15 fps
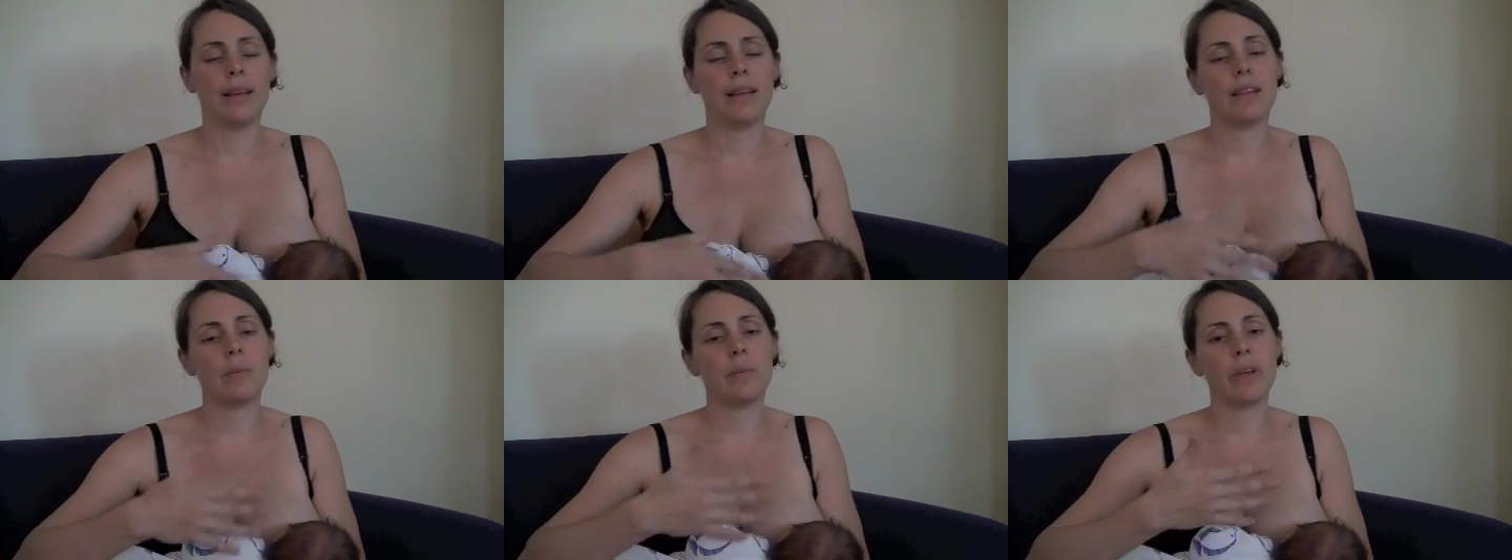
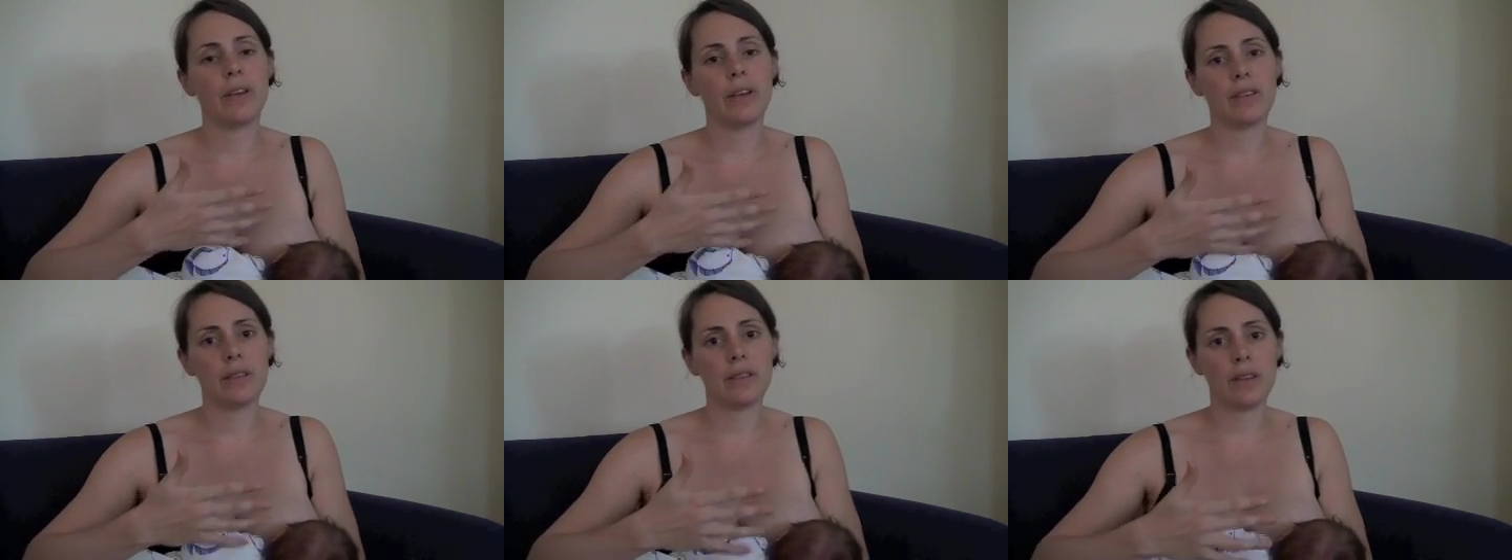is
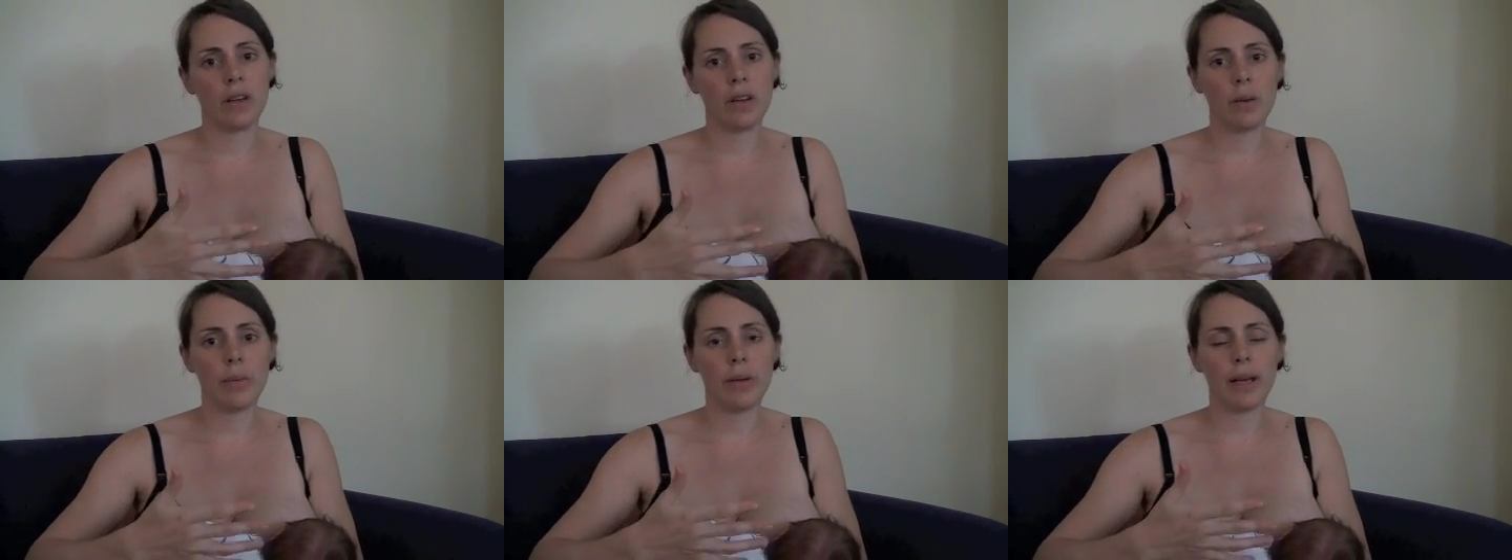because it's
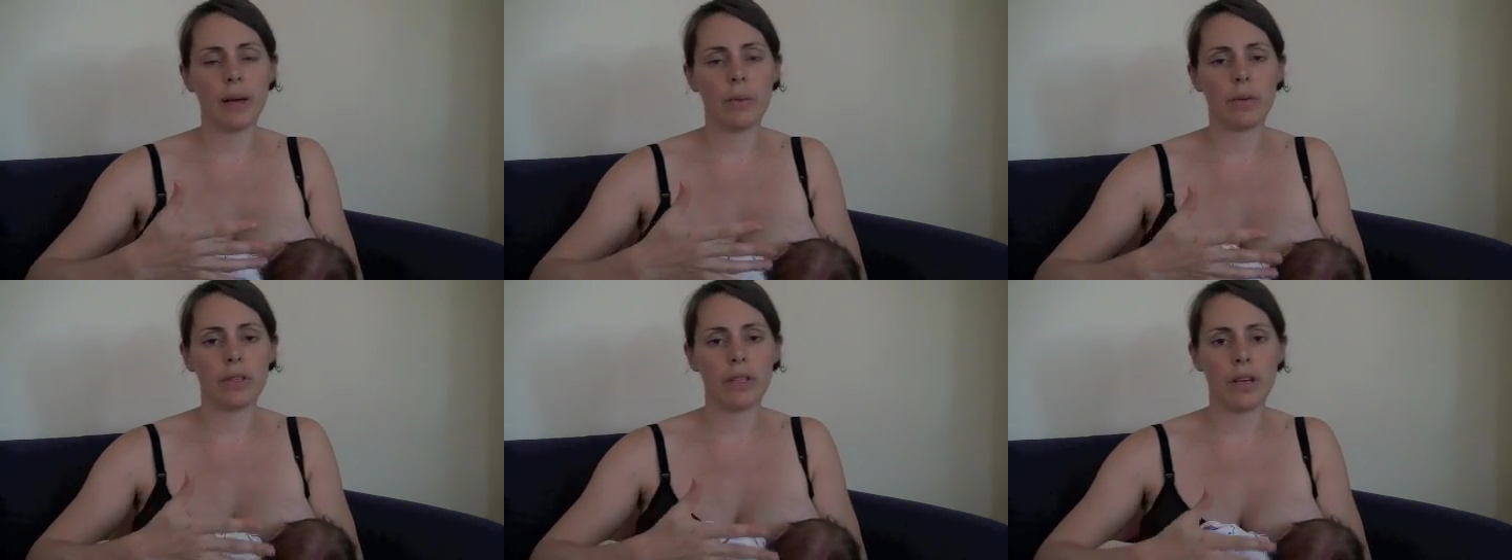going to be
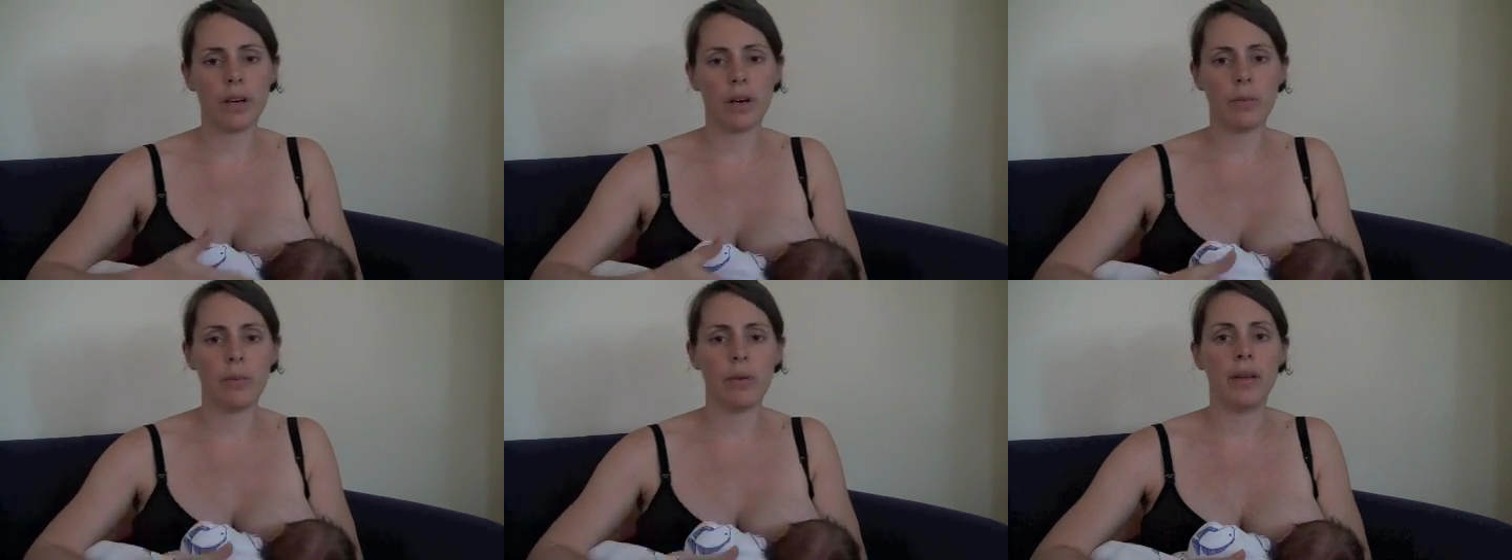able to
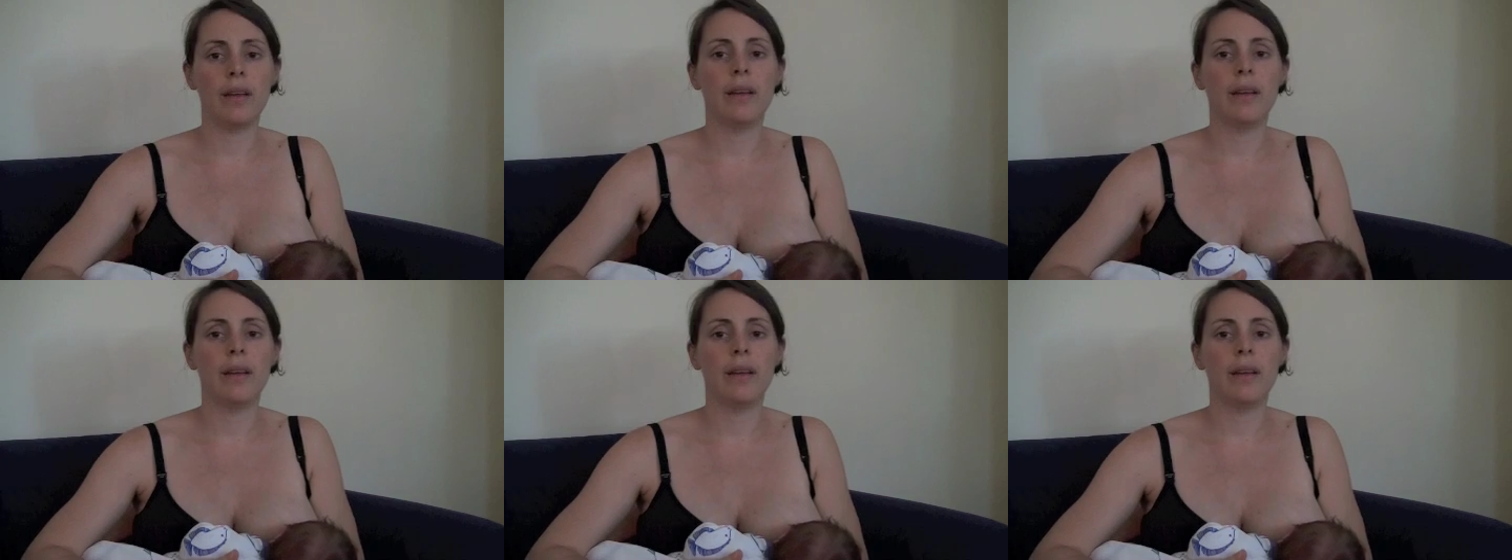help